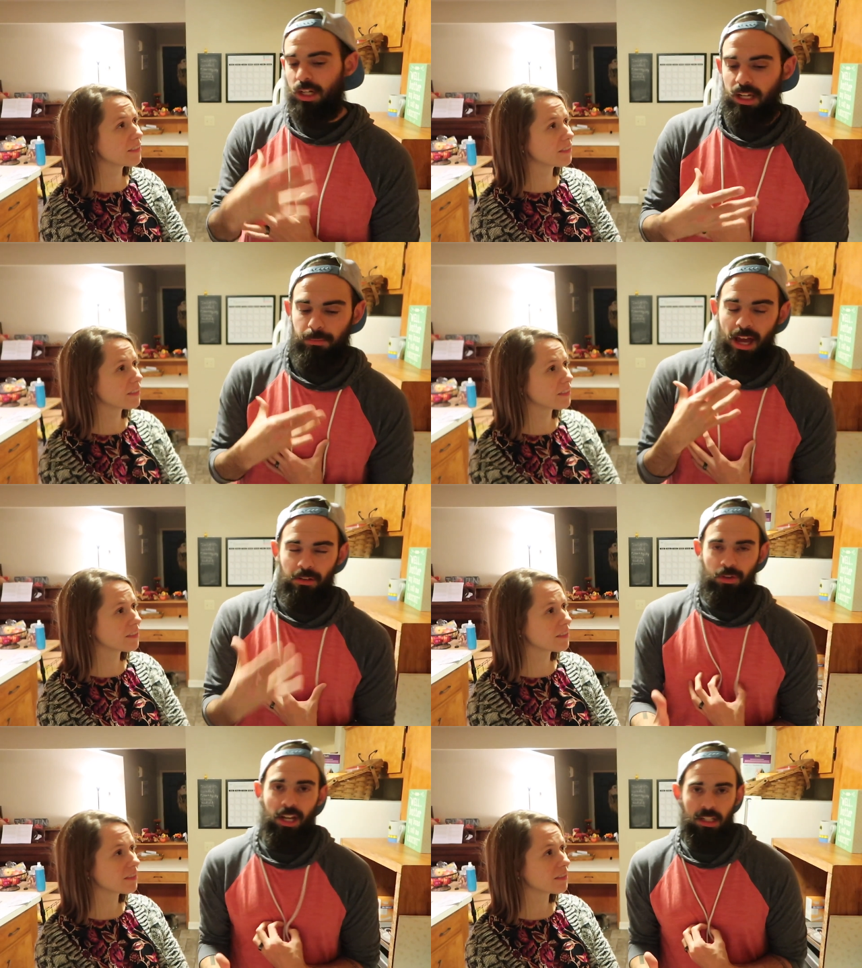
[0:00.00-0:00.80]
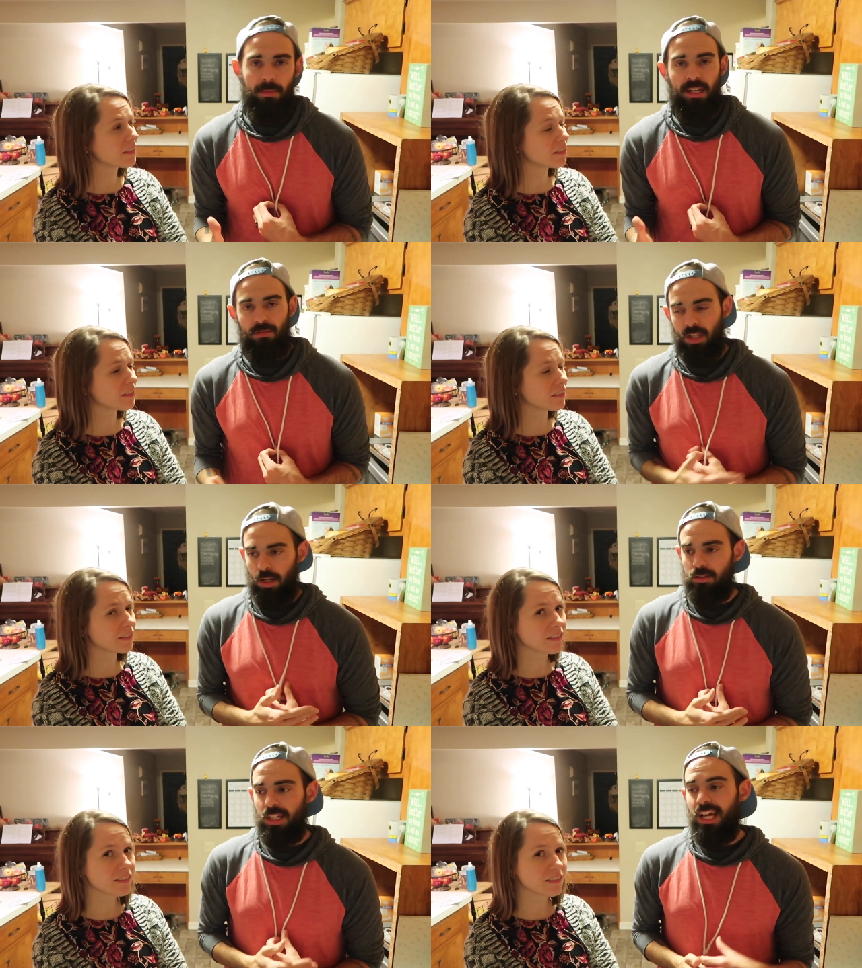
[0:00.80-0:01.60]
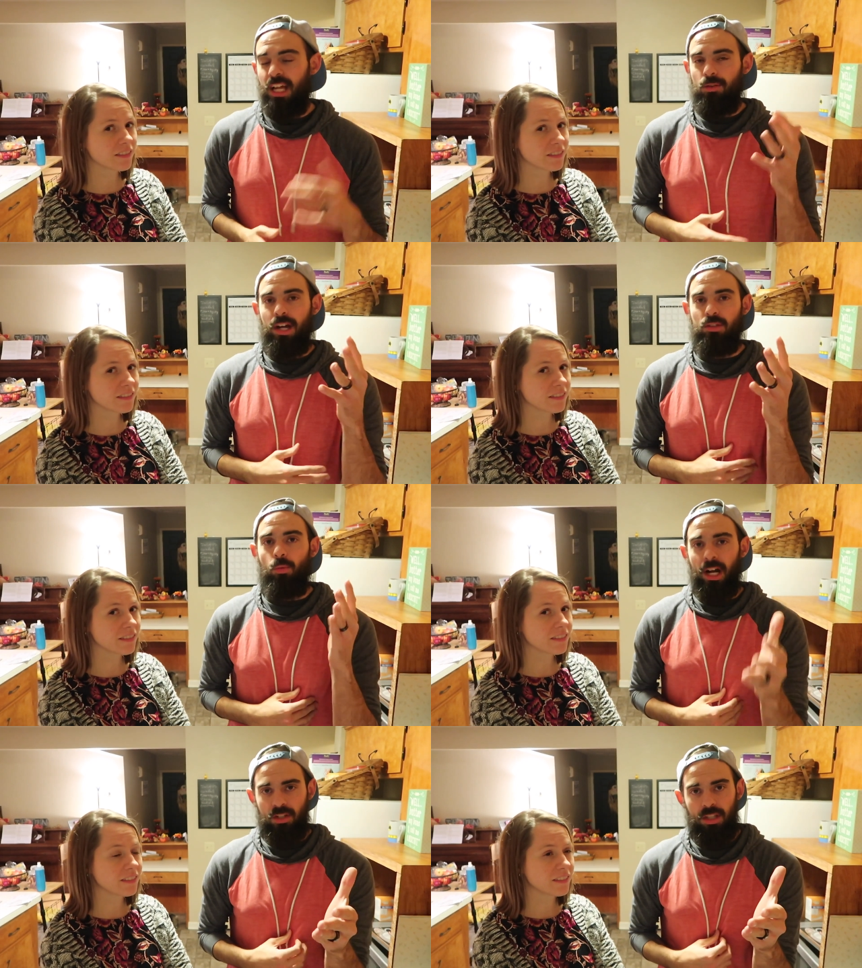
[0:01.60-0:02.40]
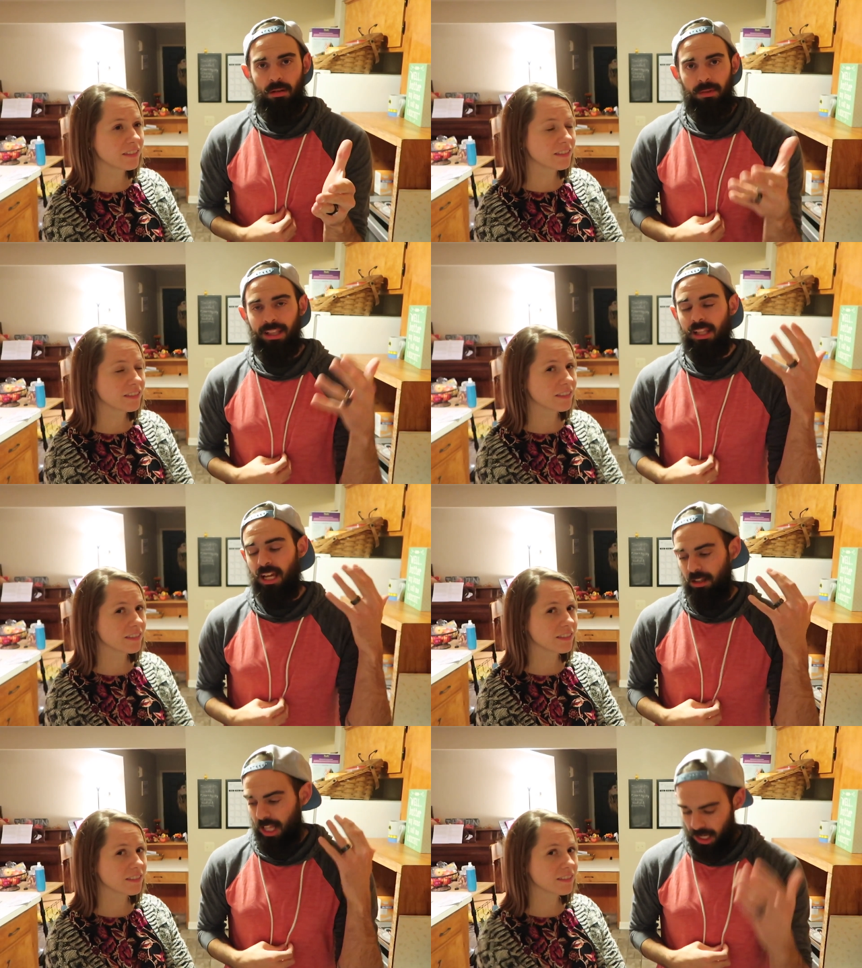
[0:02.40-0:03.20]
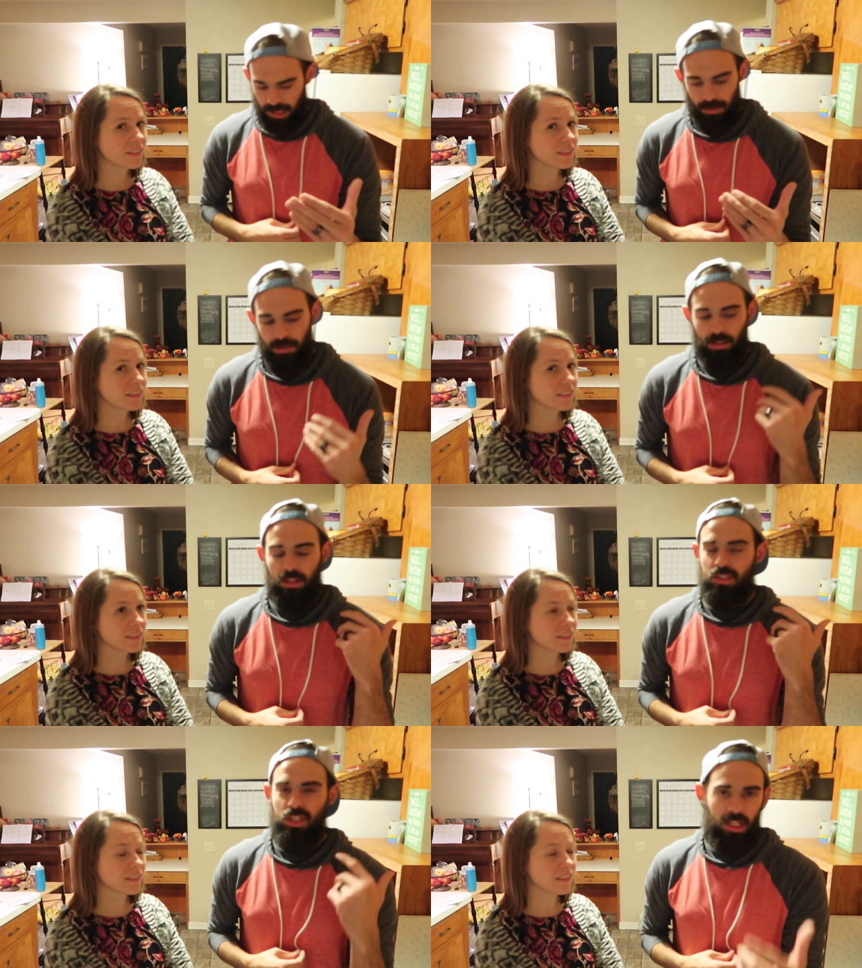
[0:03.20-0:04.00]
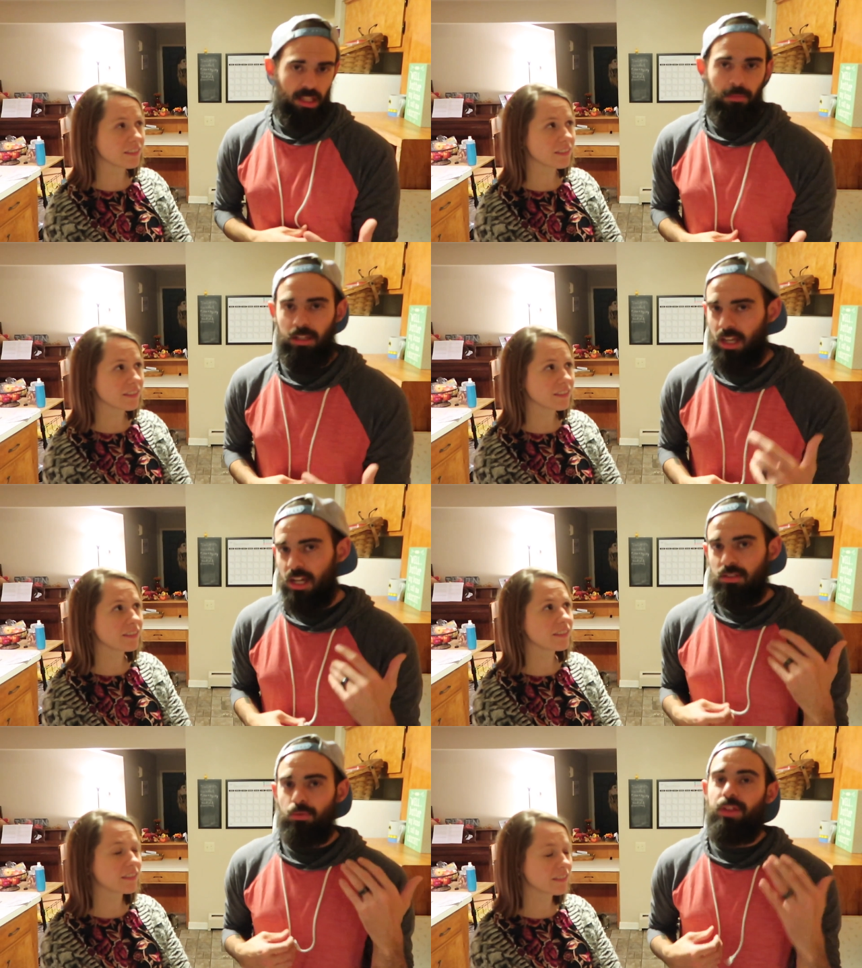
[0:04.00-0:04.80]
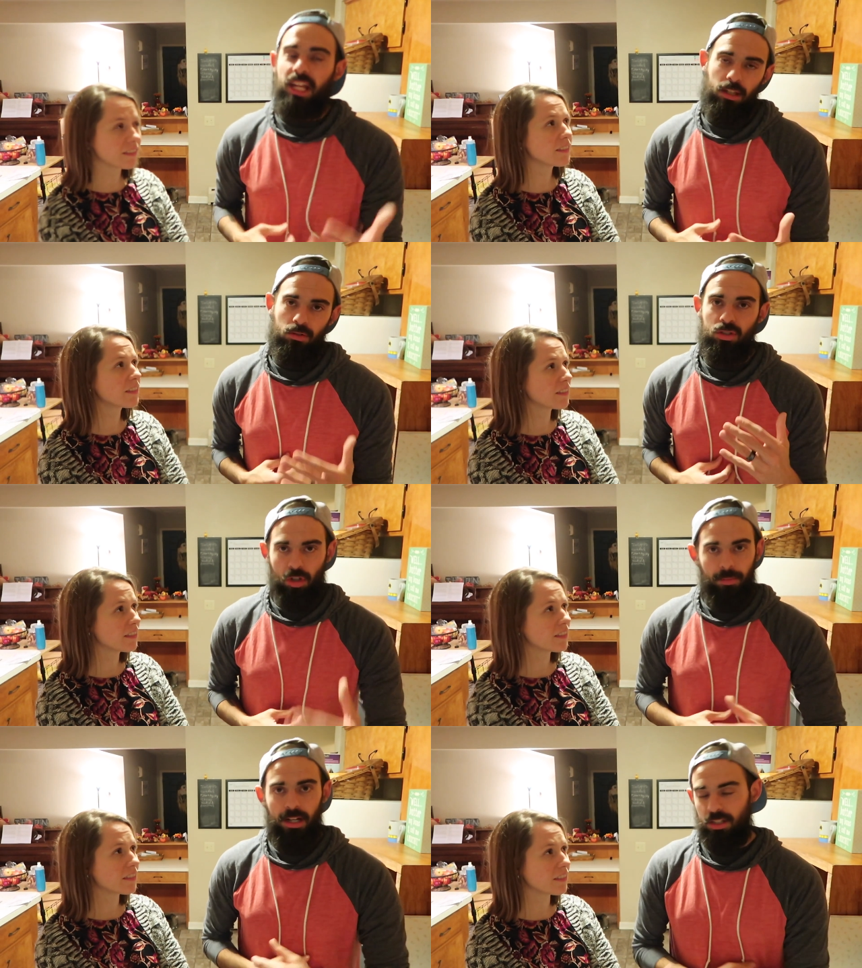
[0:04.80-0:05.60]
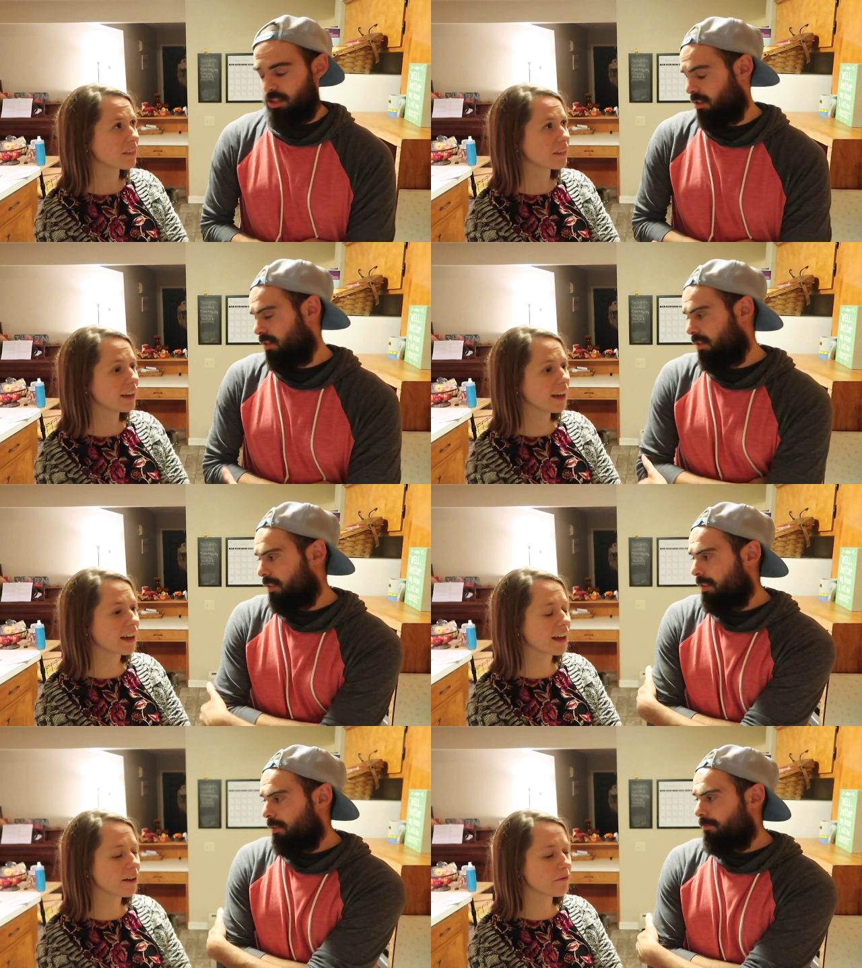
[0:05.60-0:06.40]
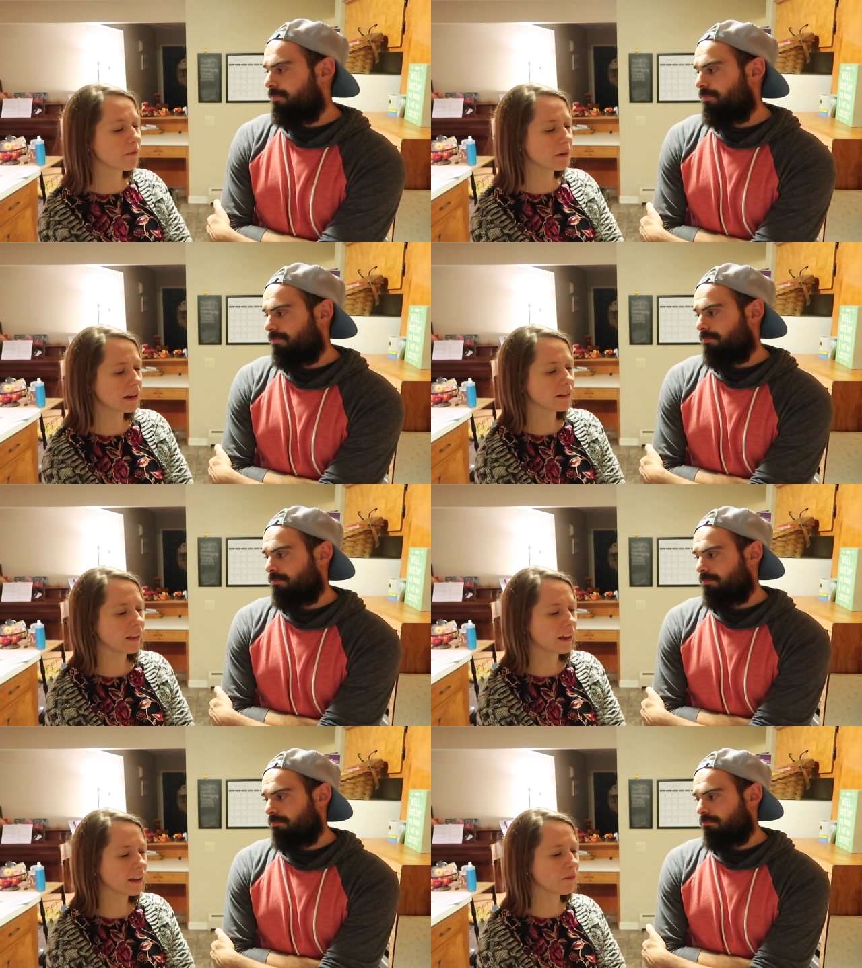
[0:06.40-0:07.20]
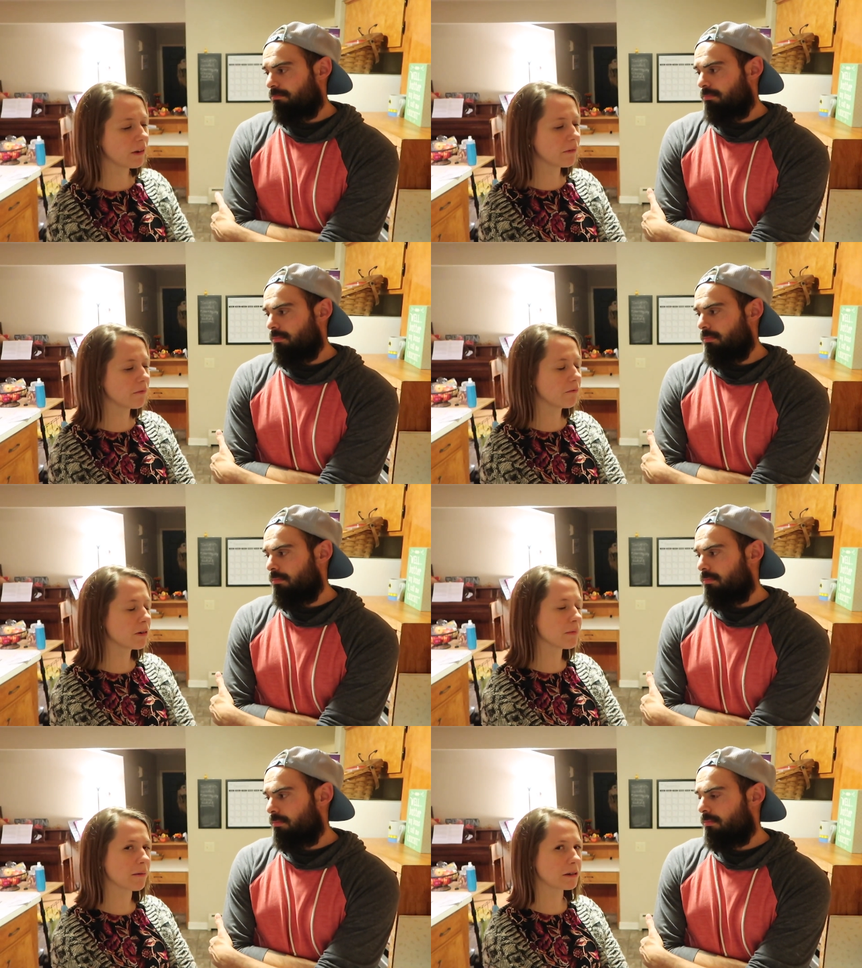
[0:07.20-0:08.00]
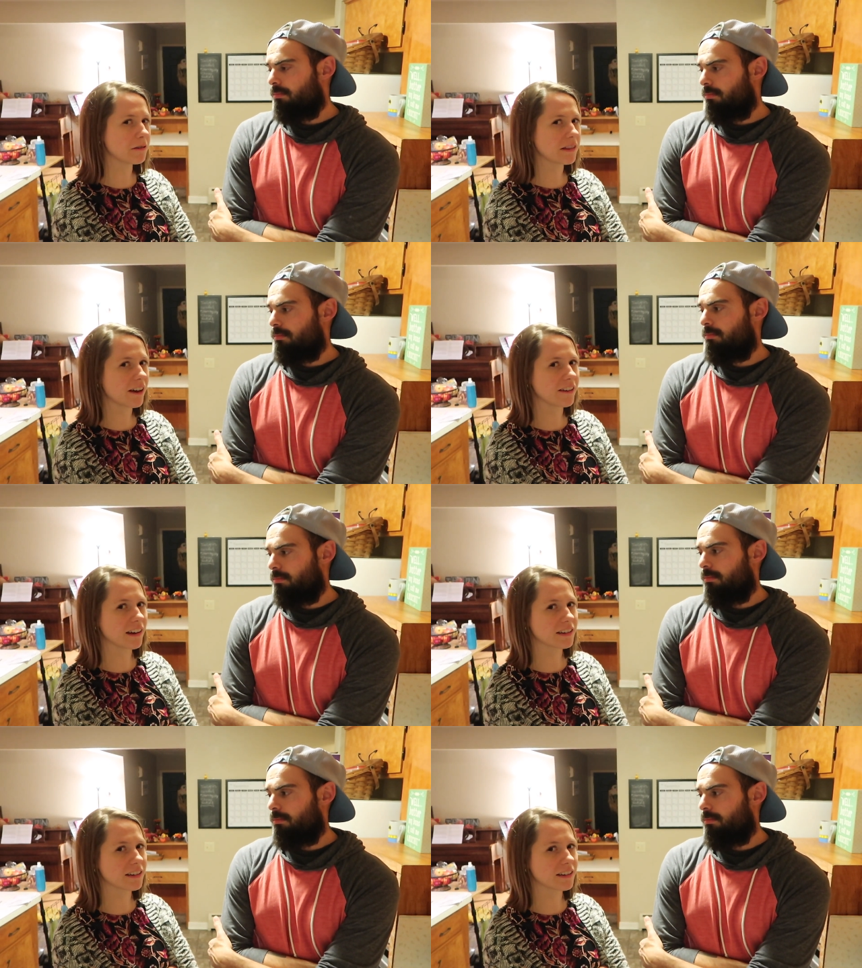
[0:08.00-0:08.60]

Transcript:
Speaker 1: work and my effort into making videos, and you guys watch them and, and like them and share them, and so thank you so much.
Speaker 2: Yeah, I mean like we wouldn't be able to do it without you